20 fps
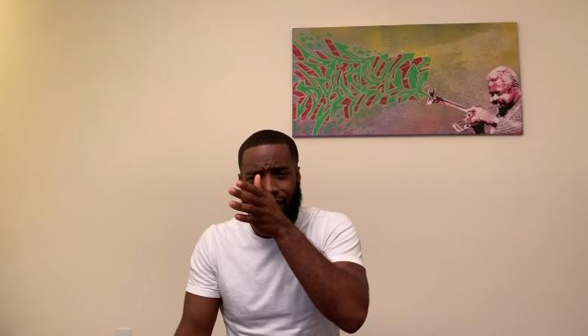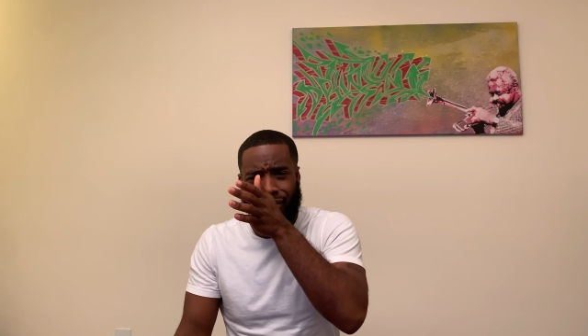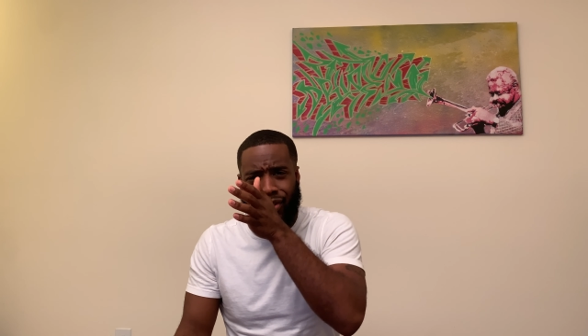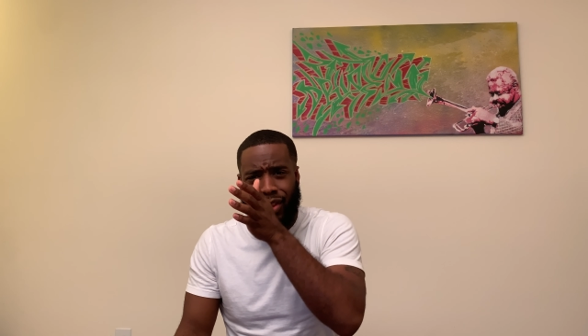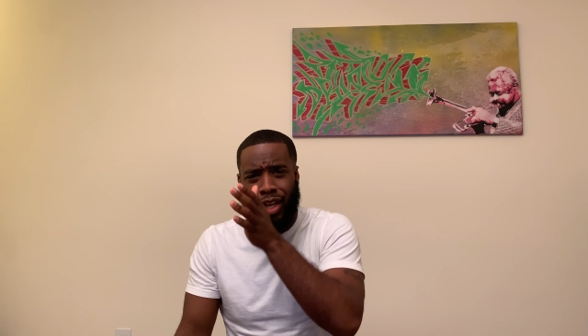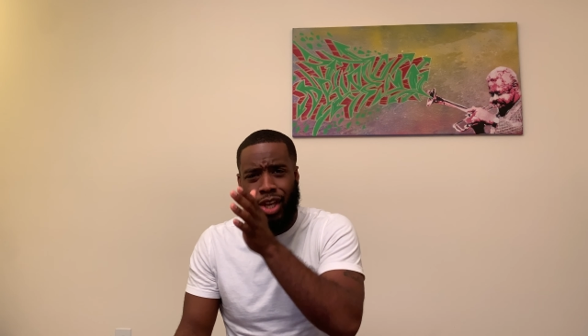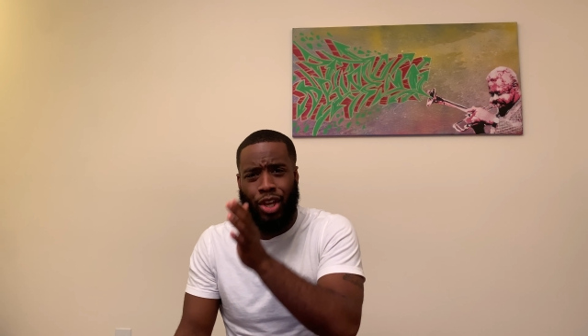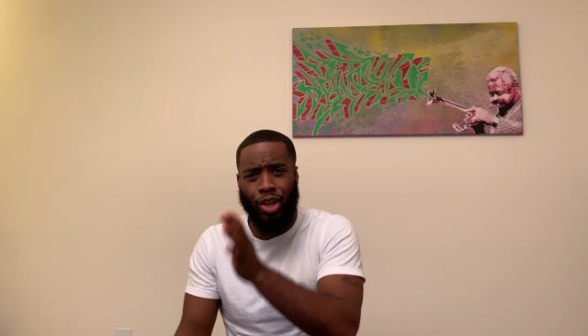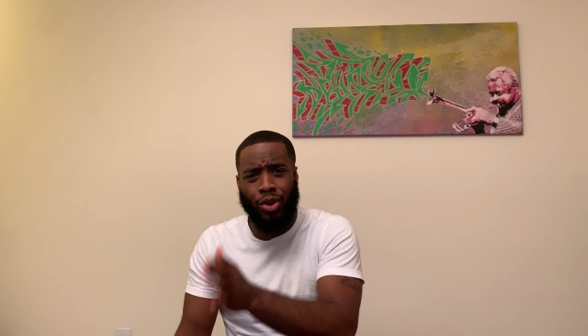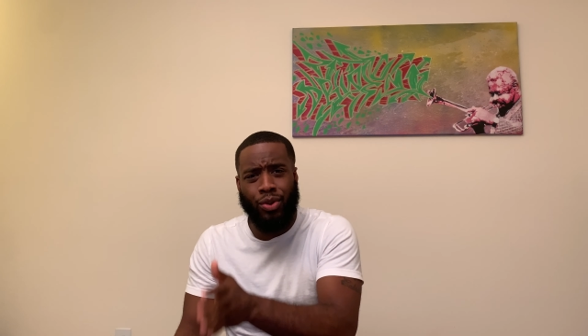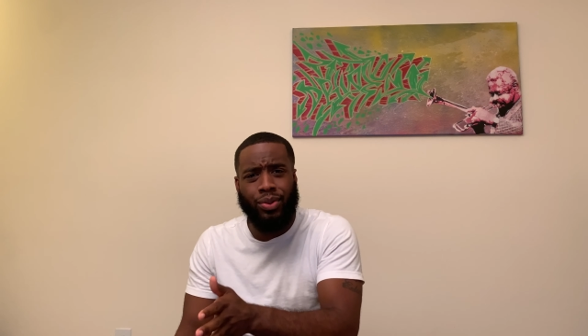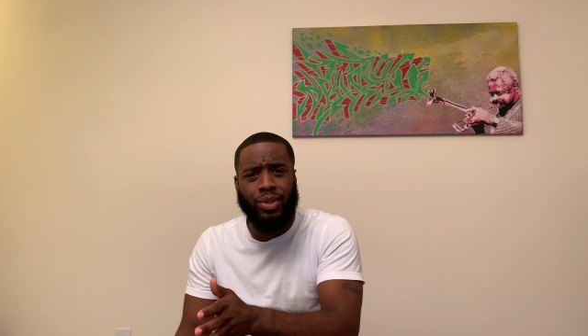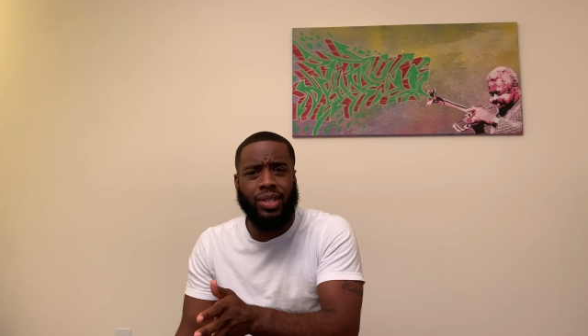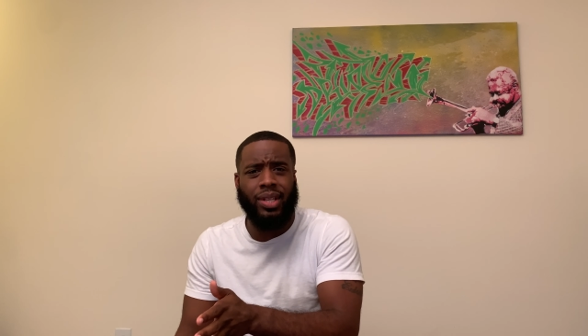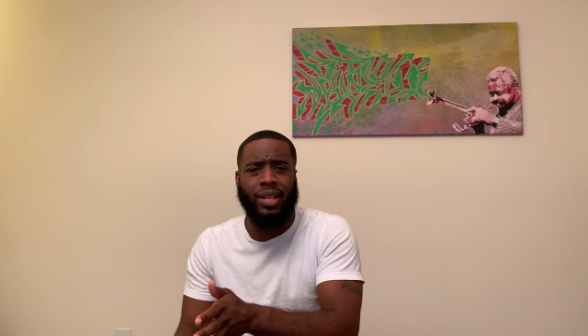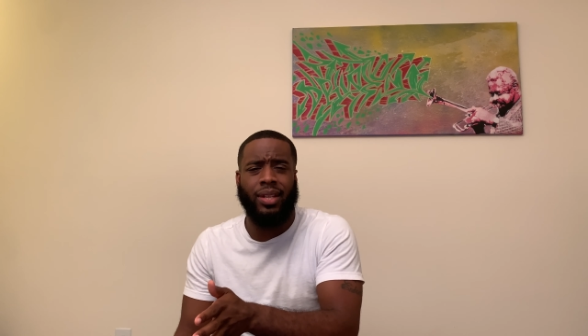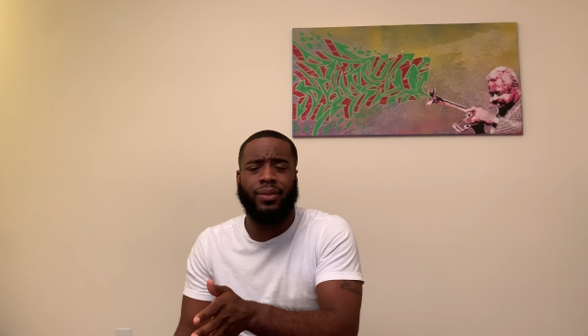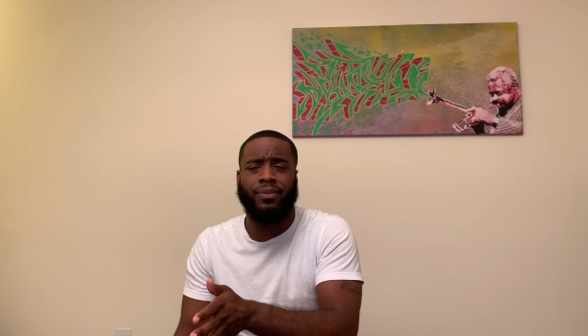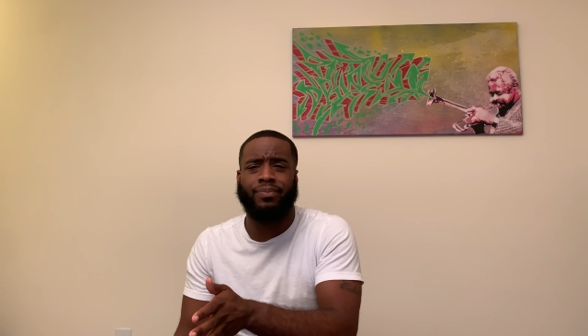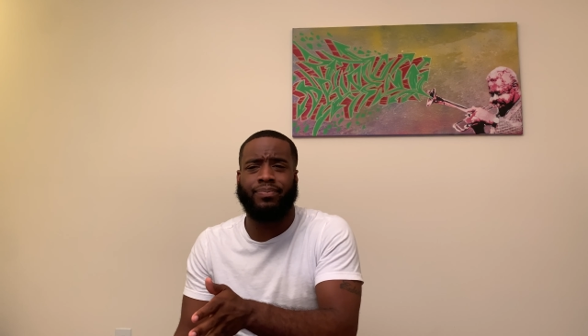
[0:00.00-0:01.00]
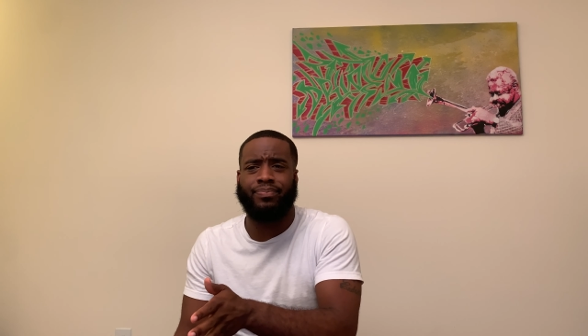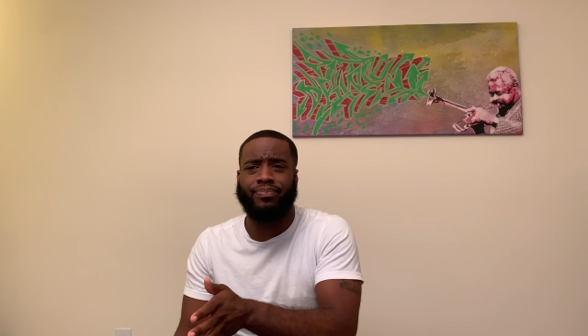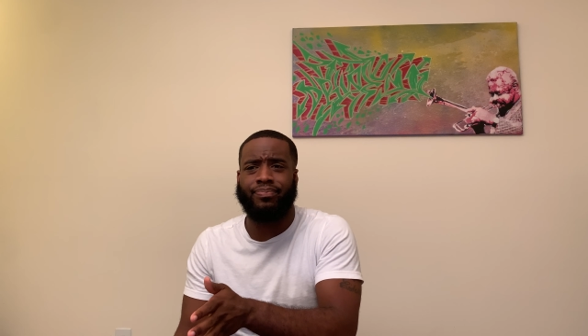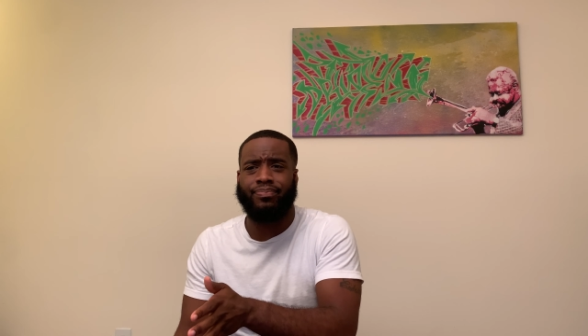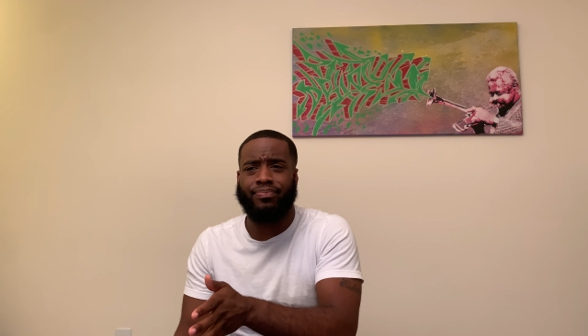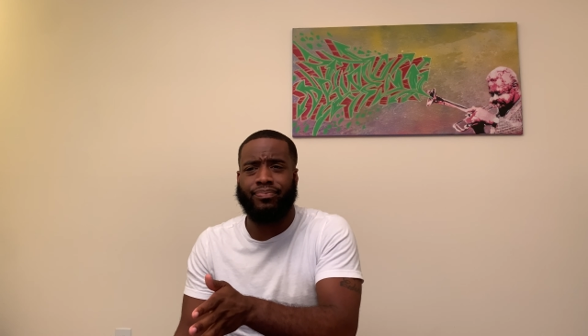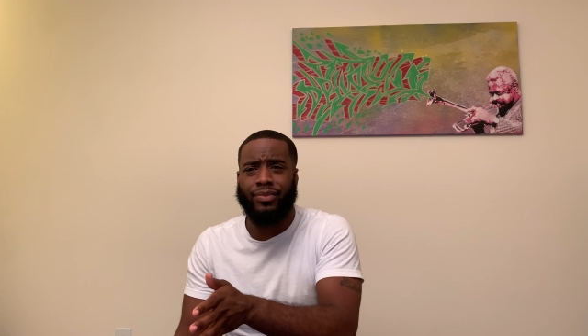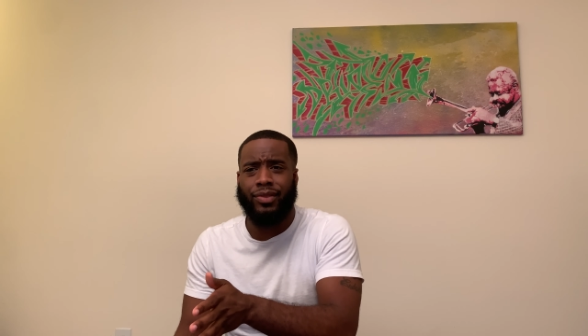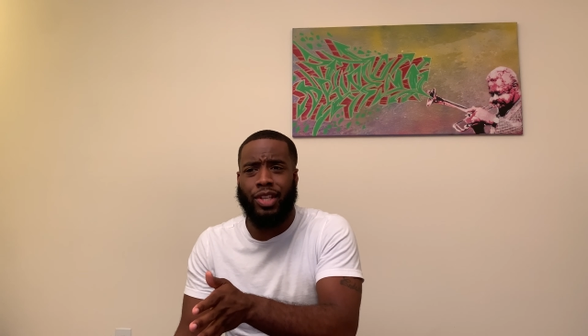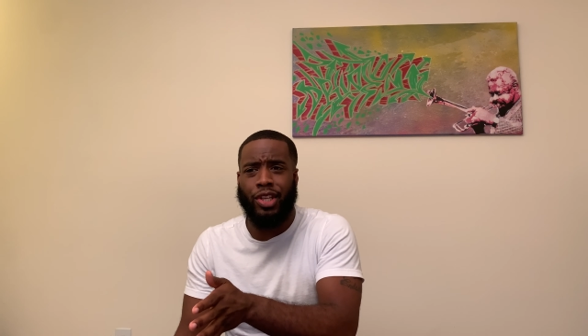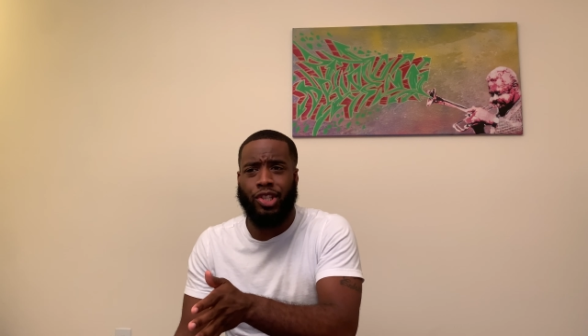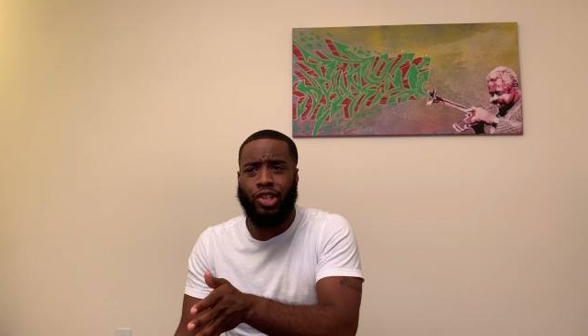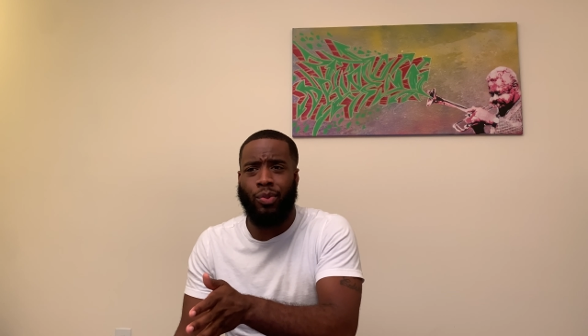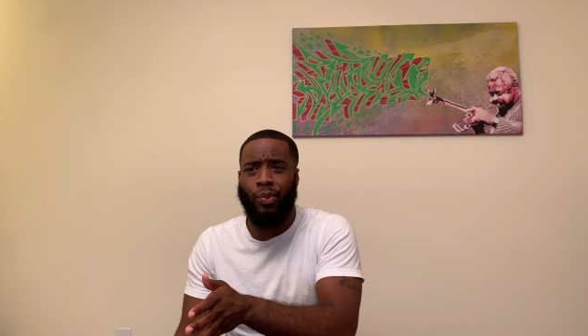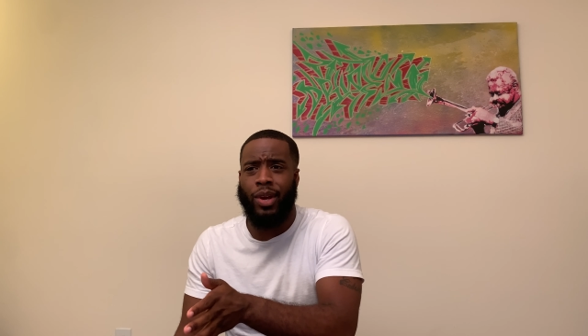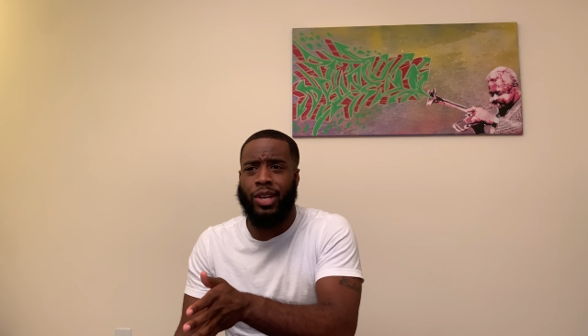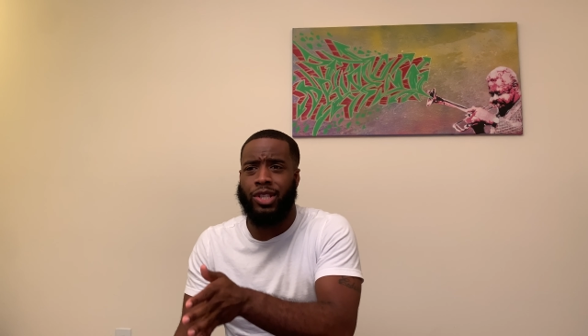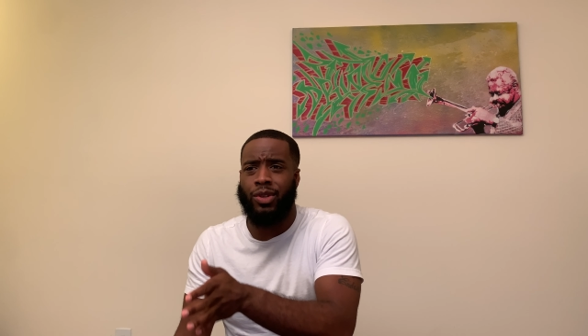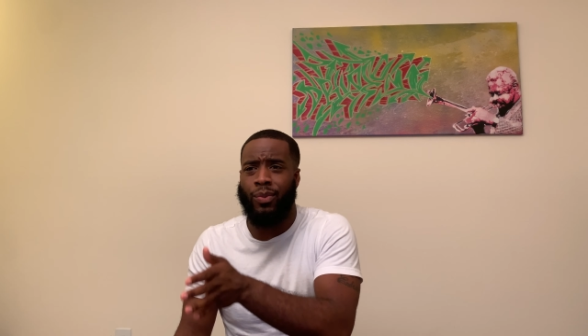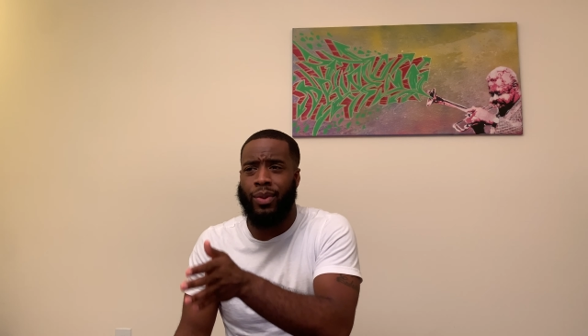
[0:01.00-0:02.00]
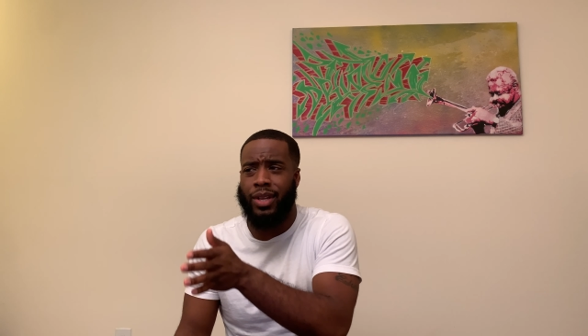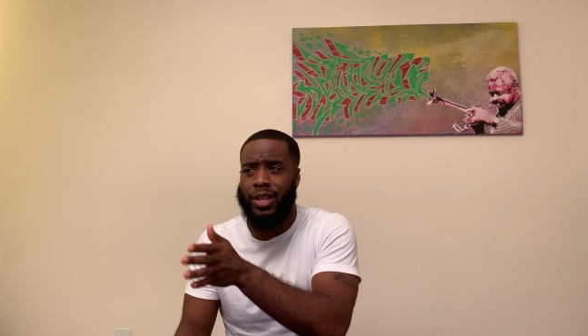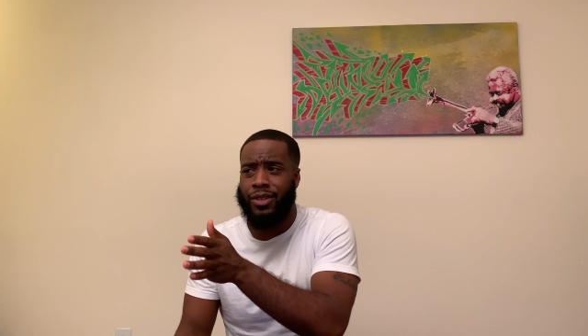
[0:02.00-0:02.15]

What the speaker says: the Houston situation with